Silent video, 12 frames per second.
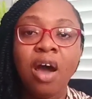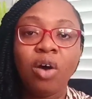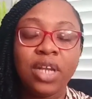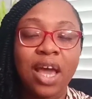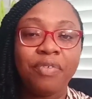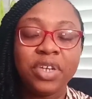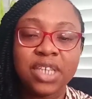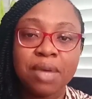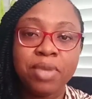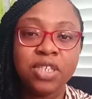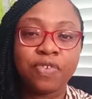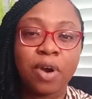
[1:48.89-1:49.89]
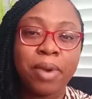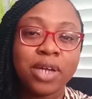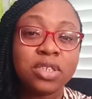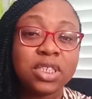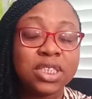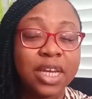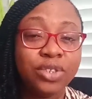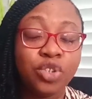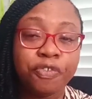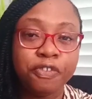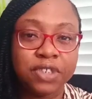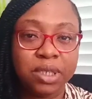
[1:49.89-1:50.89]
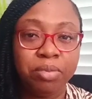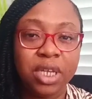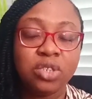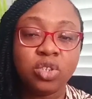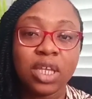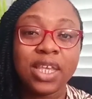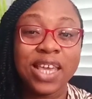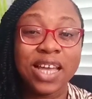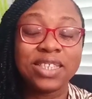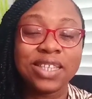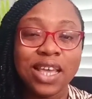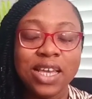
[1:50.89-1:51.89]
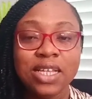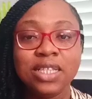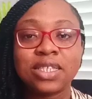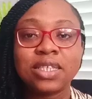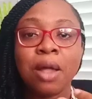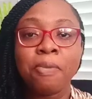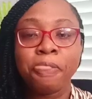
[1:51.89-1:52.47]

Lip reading: on the average, I mix for about 10 to 15 minutes to get it